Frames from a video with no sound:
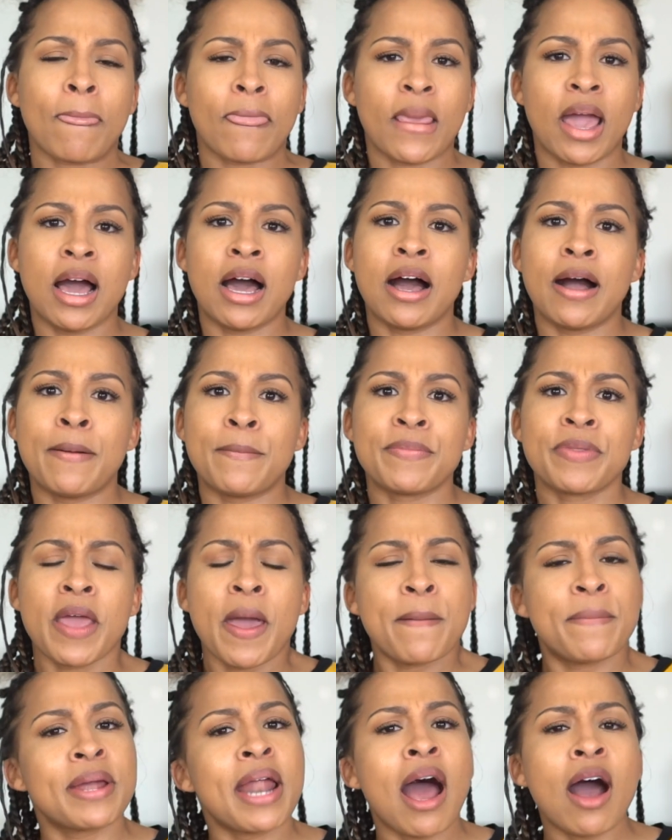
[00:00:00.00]

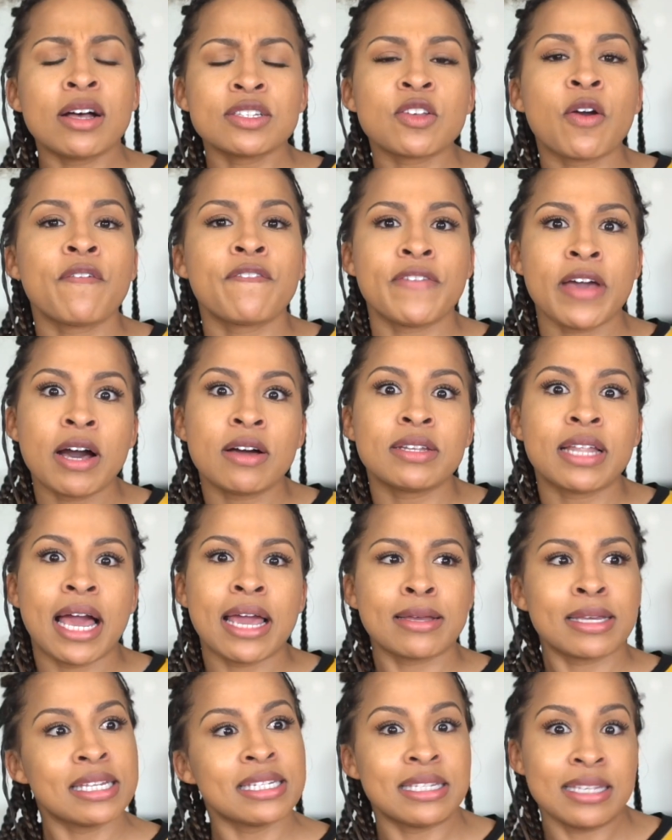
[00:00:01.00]
But I also felt
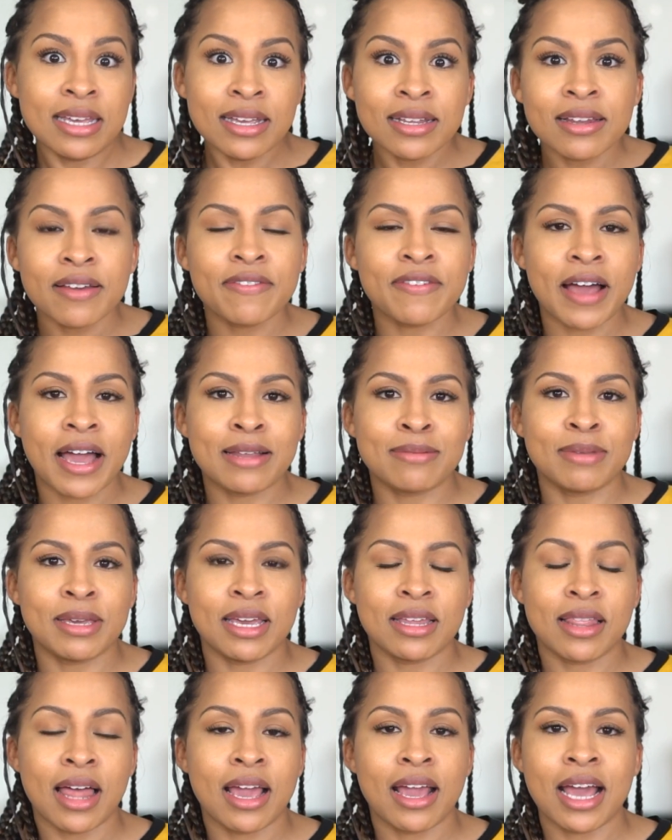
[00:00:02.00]
like it dignified me,
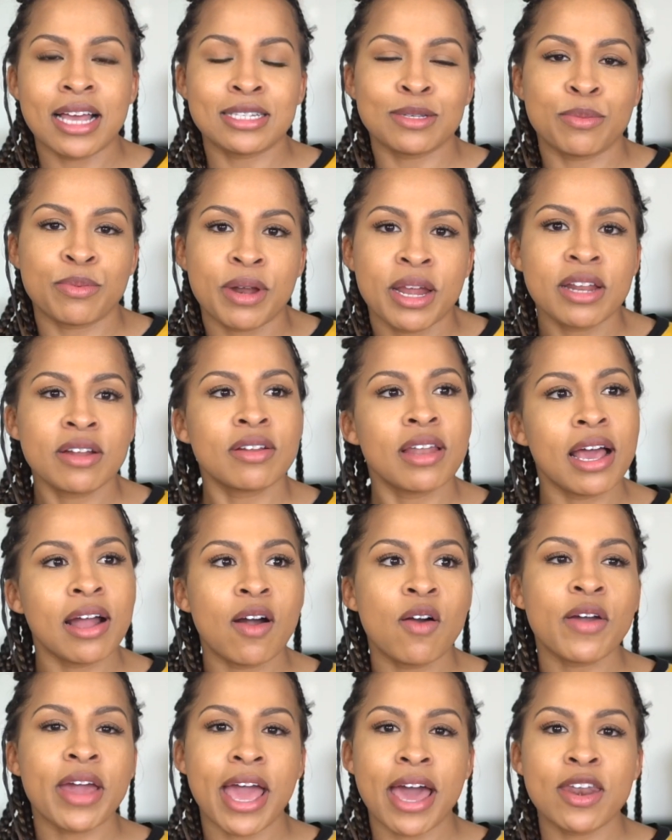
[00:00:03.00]
like as a braider, like,
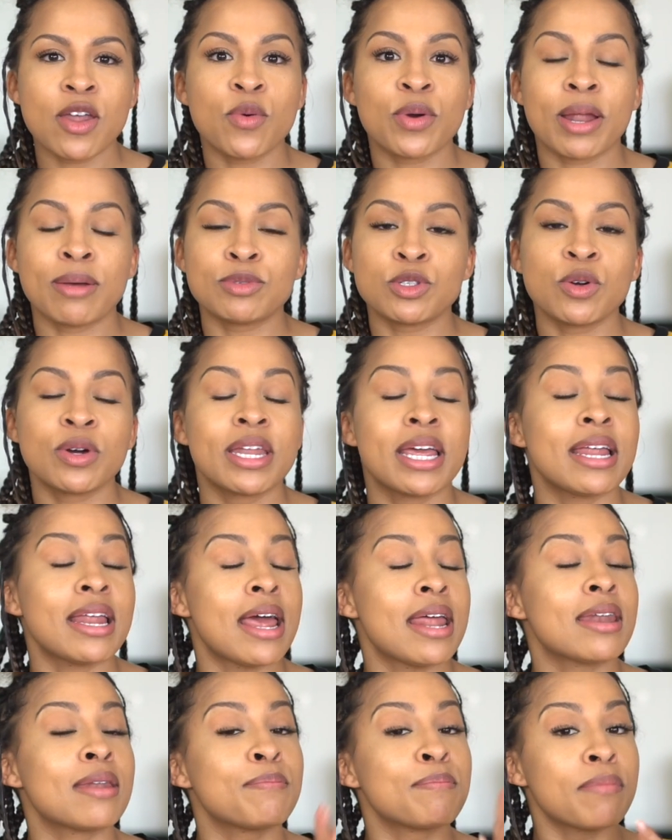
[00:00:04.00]
okay, I know what I'm doing.
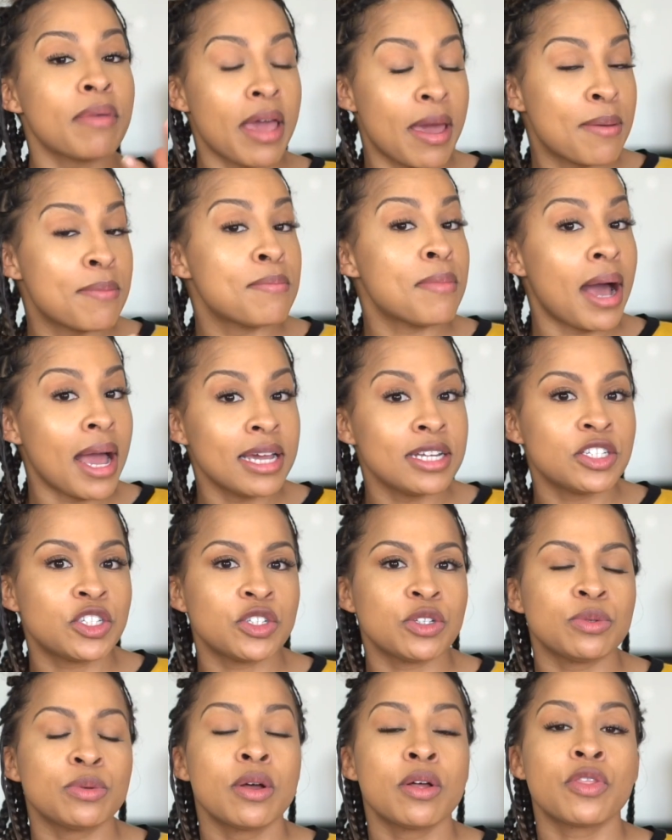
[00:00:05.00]
And mind
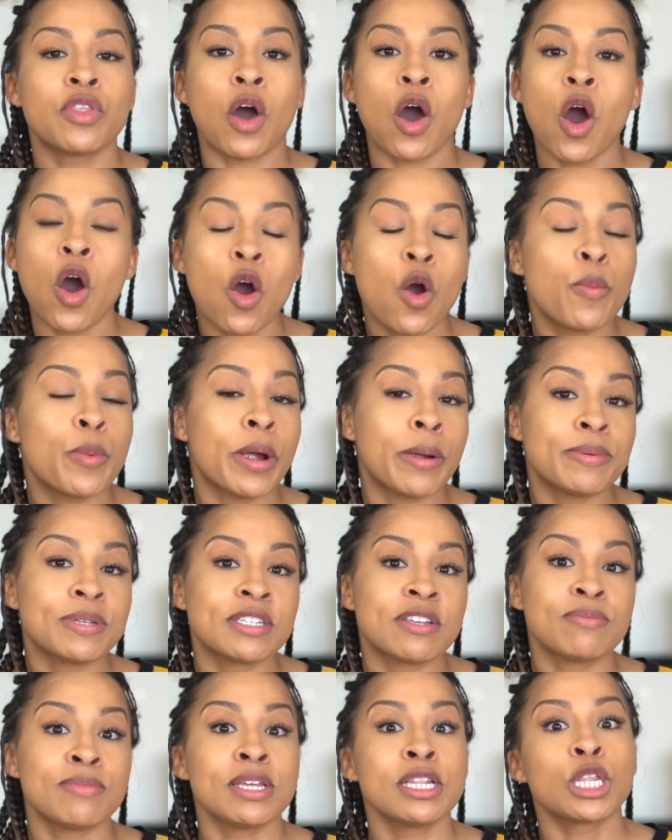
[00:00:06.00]
you, the whole purpose
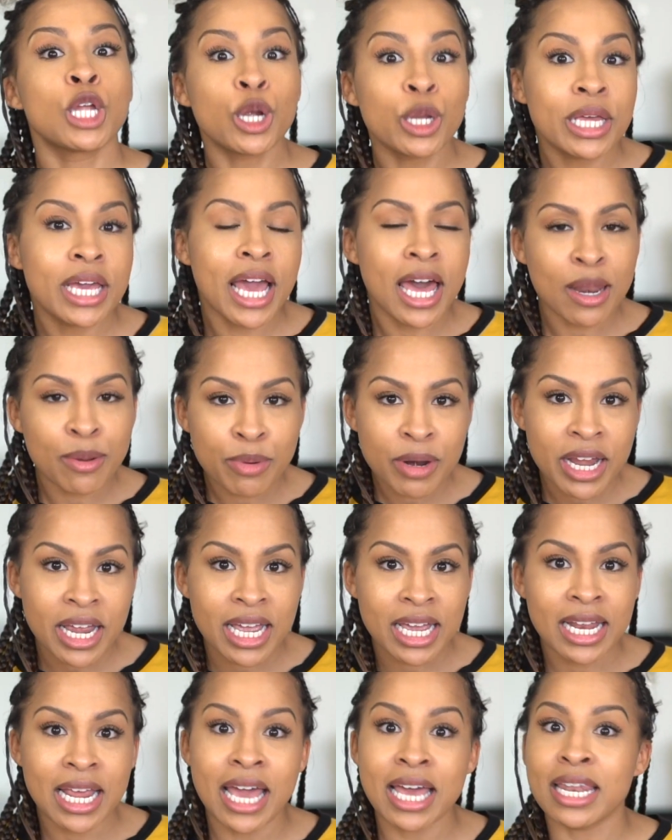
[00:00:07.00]
of me learning how to
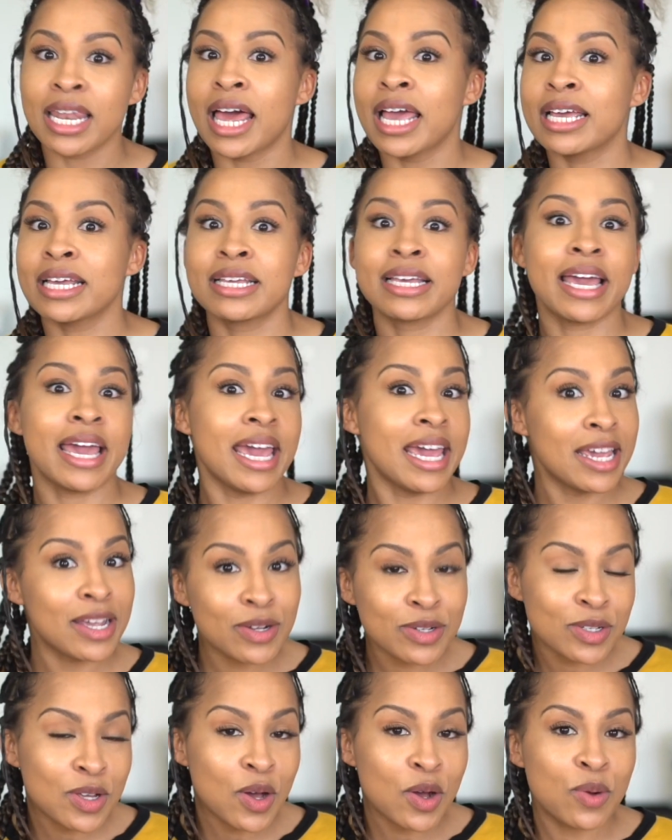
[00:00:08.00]
braid at like 8
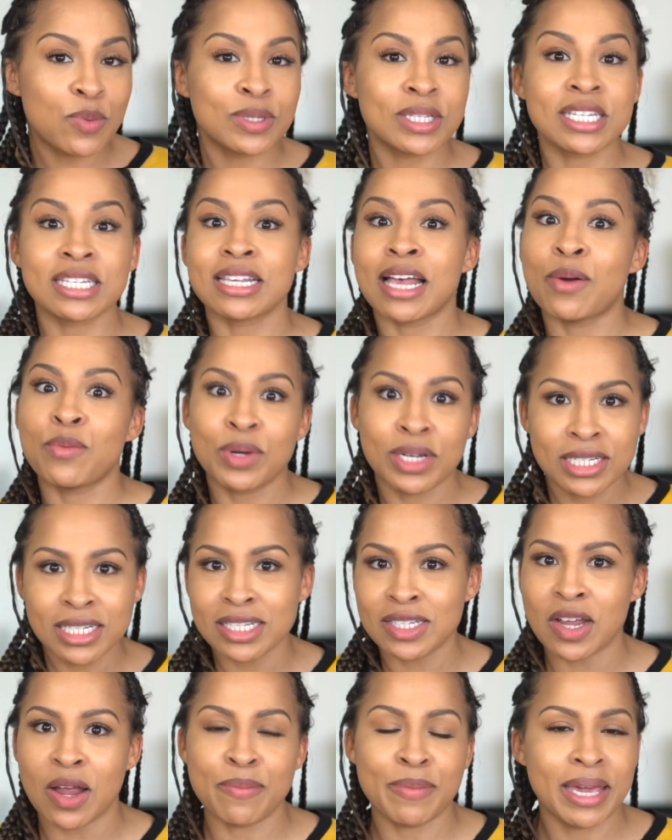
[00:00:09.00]
years old was because I wanted to
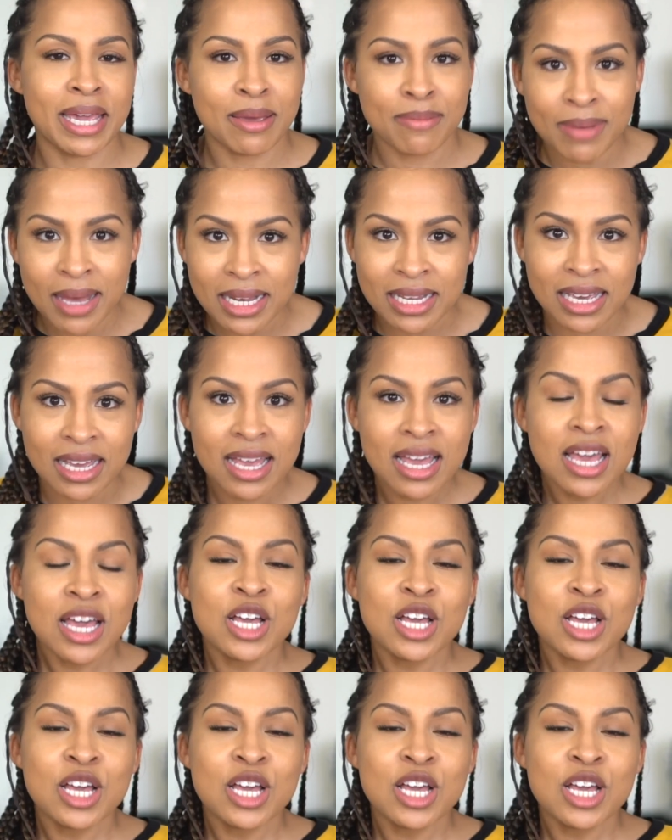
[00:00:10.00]
start making money.